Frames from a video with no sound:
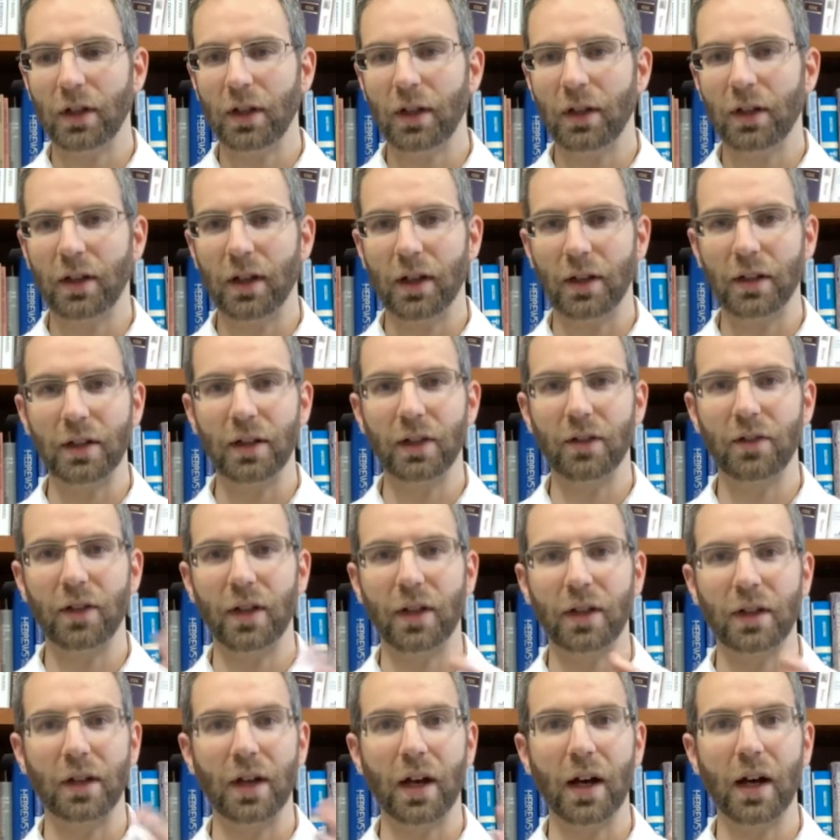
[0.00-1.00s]
the idea
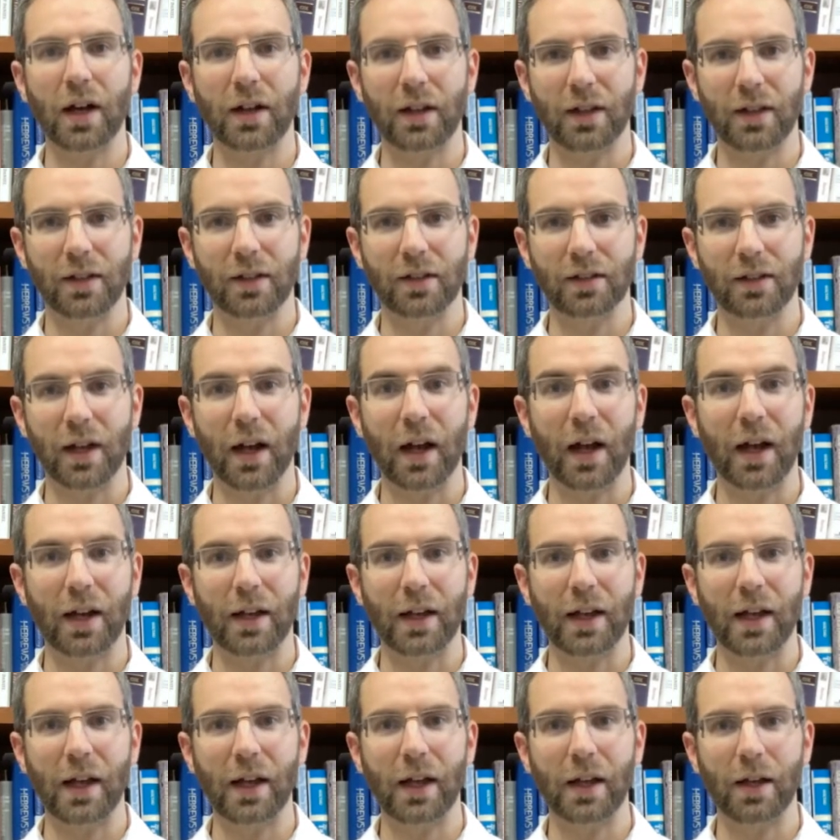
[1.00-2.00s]
that God is I
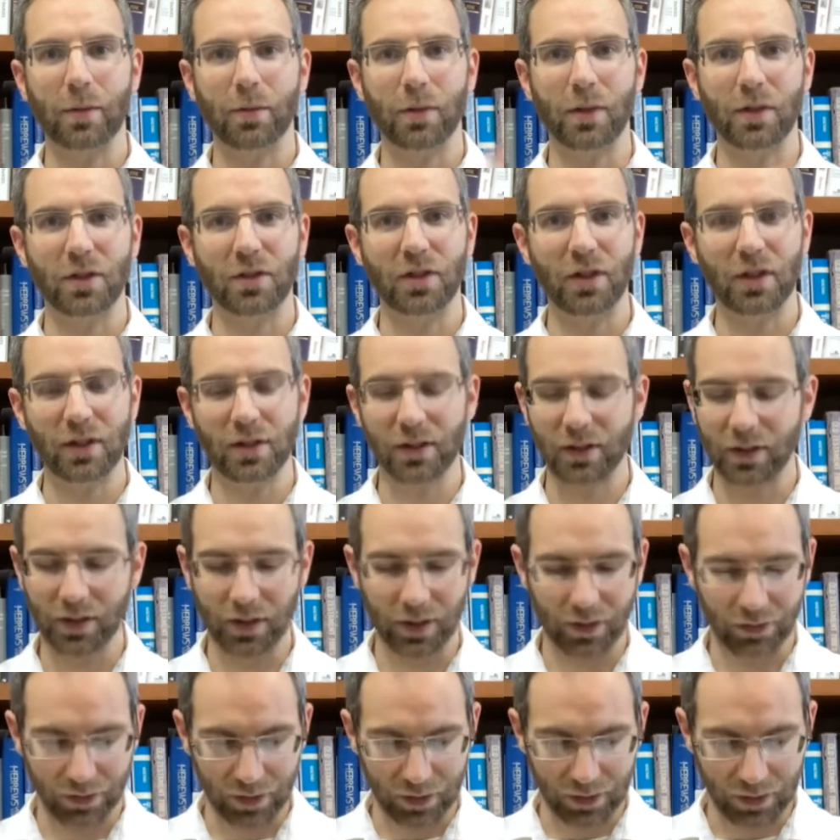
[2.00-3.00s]
am. And Jesus
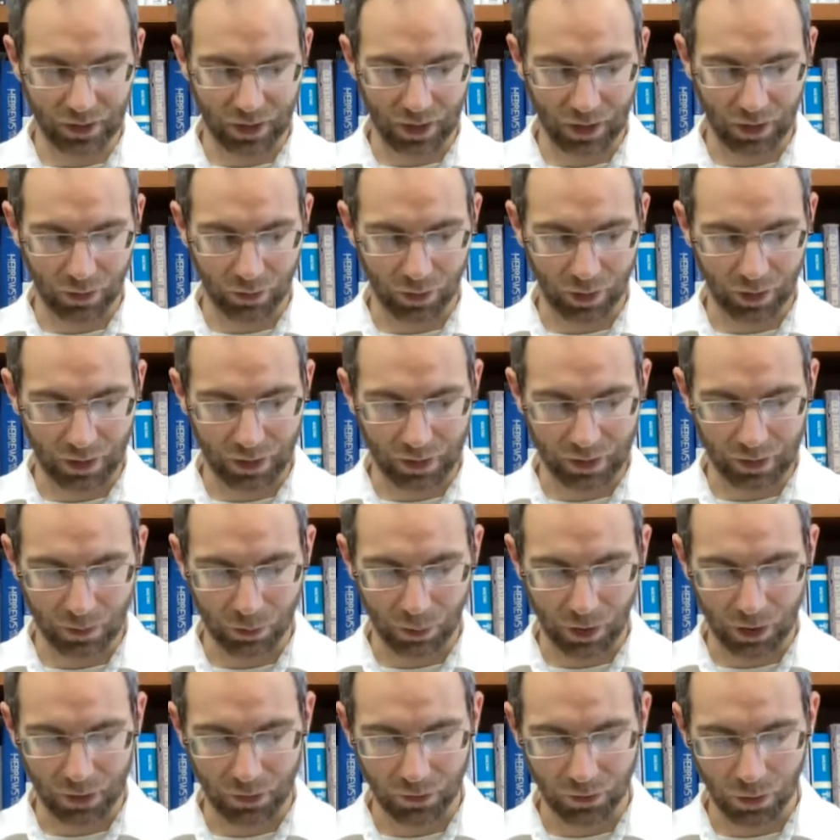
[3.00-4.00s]
even said, I read this in
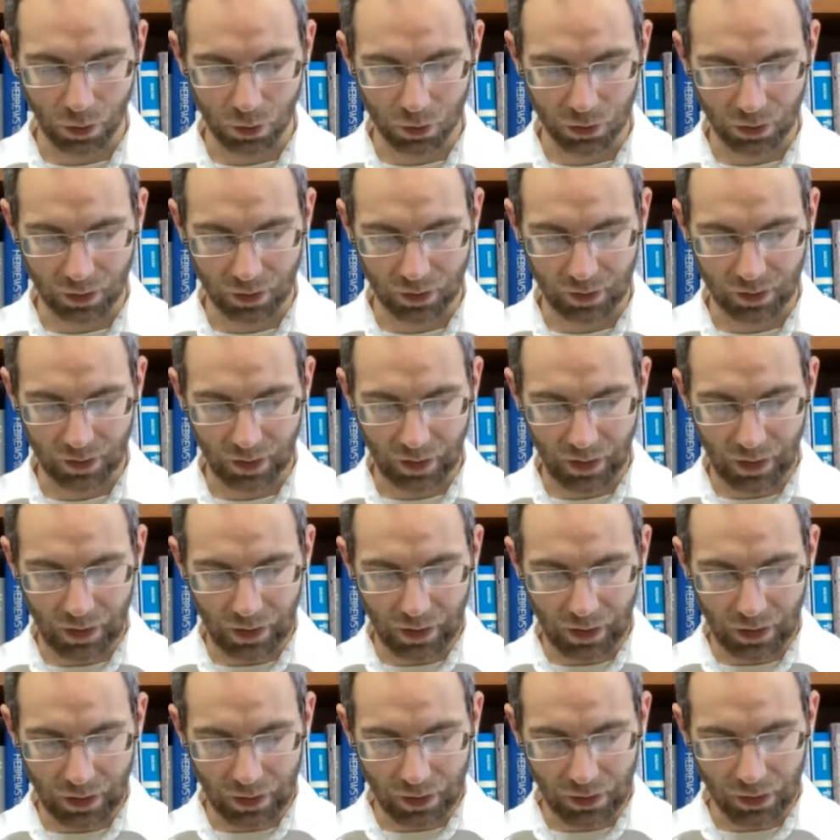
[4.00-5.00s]
my devotions,
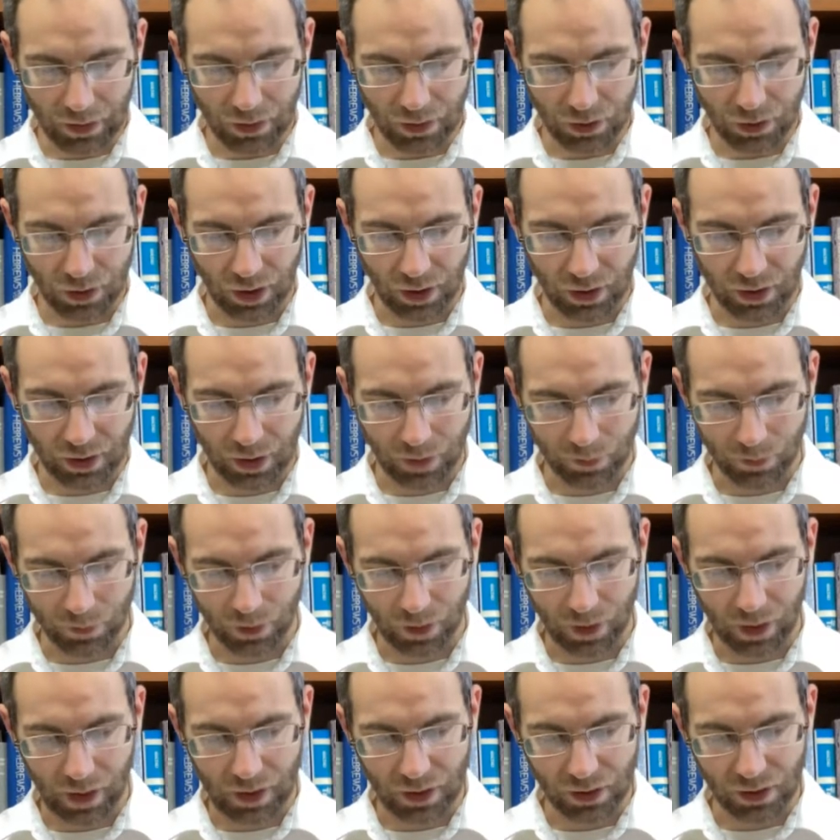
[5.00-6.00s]
in John
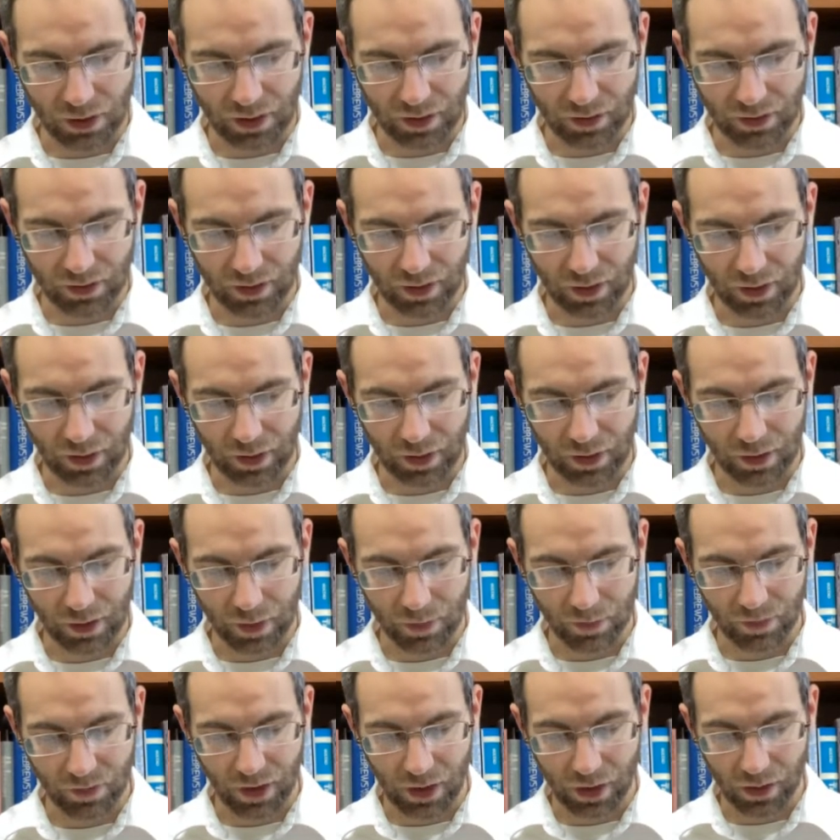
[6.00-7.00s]
chapter 8, Jesus said unto
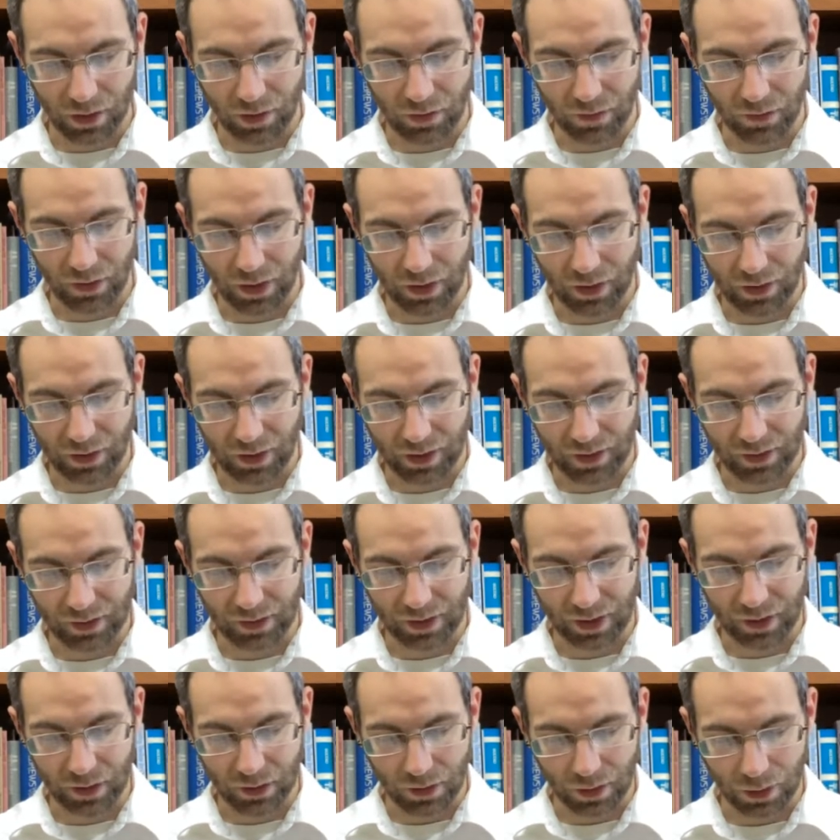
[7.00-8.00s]
them, Verily, verily, I
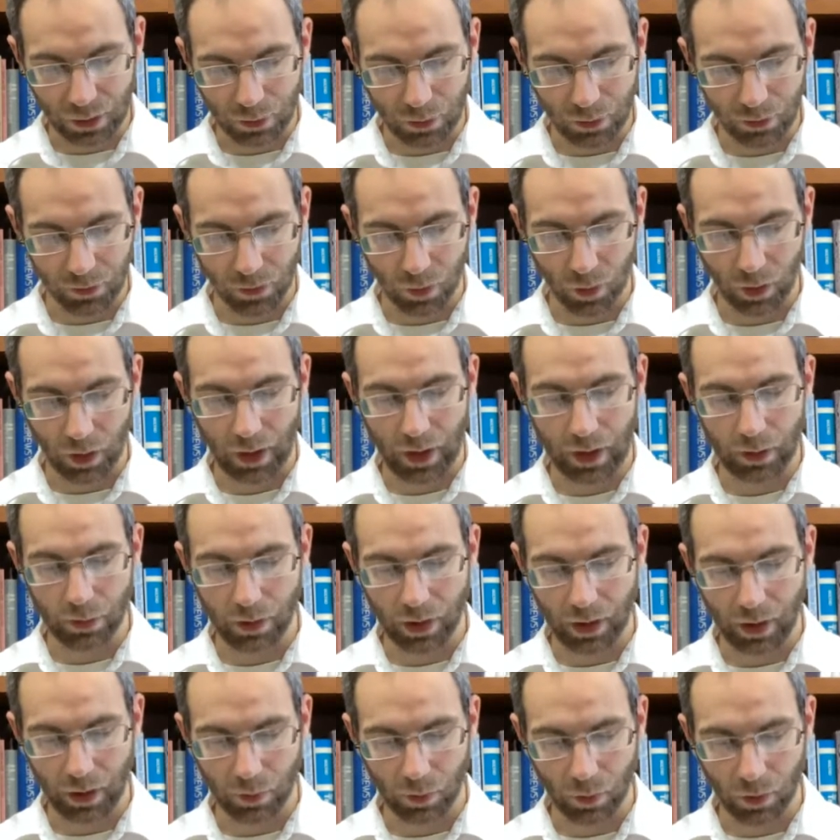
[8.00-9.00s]
say unto you, before
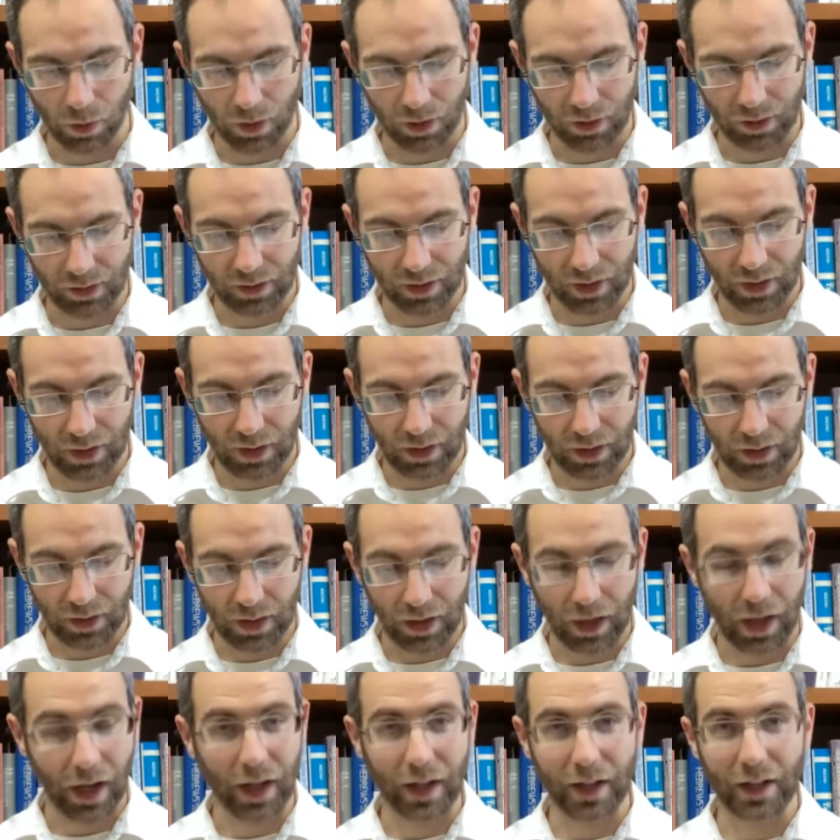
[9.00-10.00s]
Abraham was,
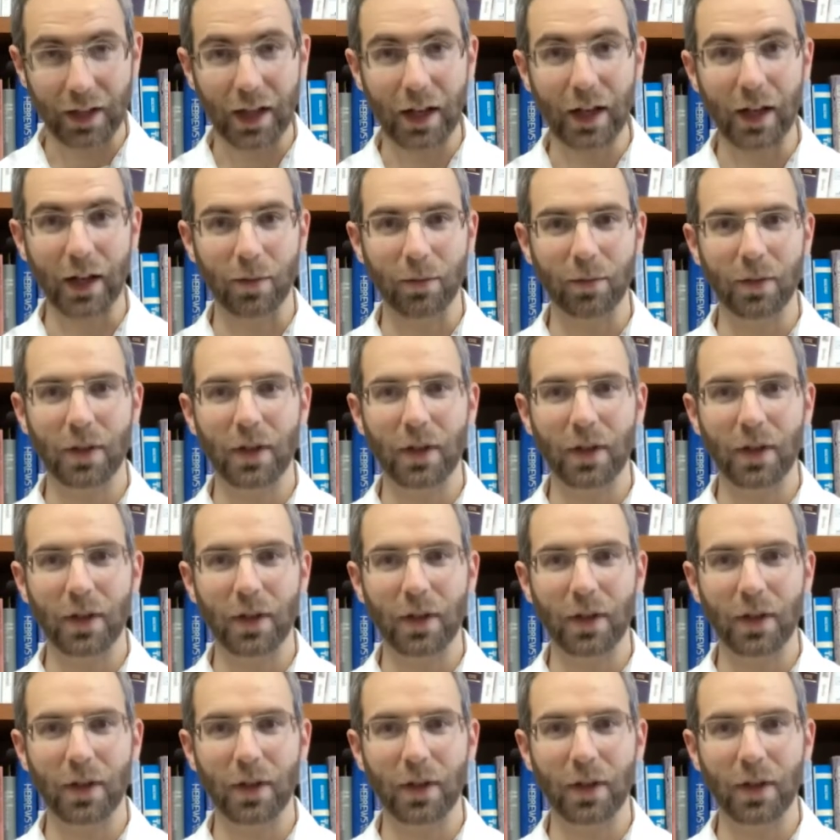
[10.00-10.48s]
I am.